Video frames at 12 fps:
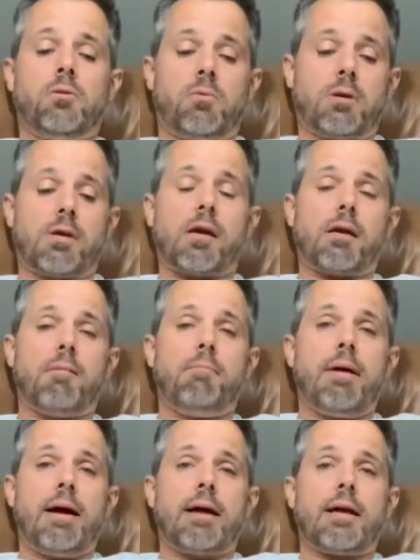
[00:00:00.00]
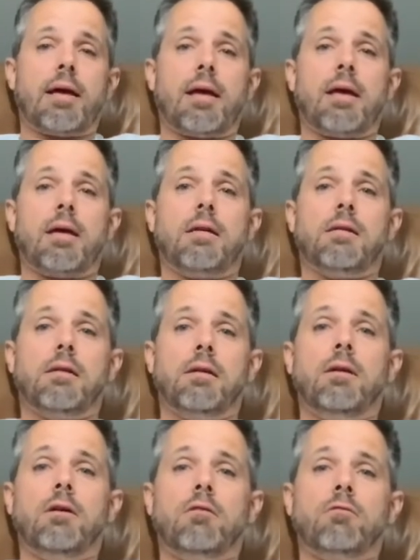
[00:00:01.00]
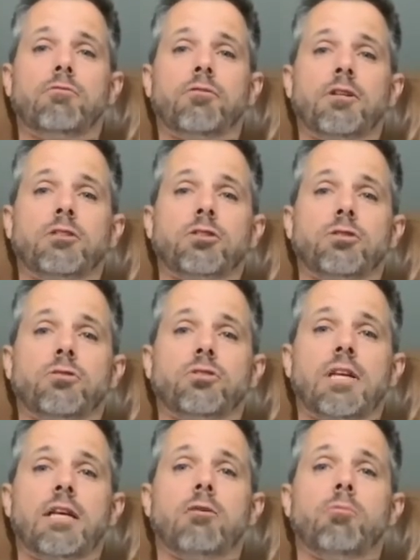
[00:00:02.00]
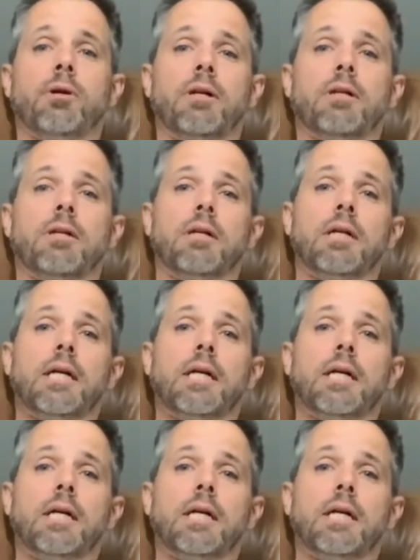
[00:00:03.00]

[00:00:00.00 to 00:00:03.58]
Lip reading: We could come back and flush those inguinal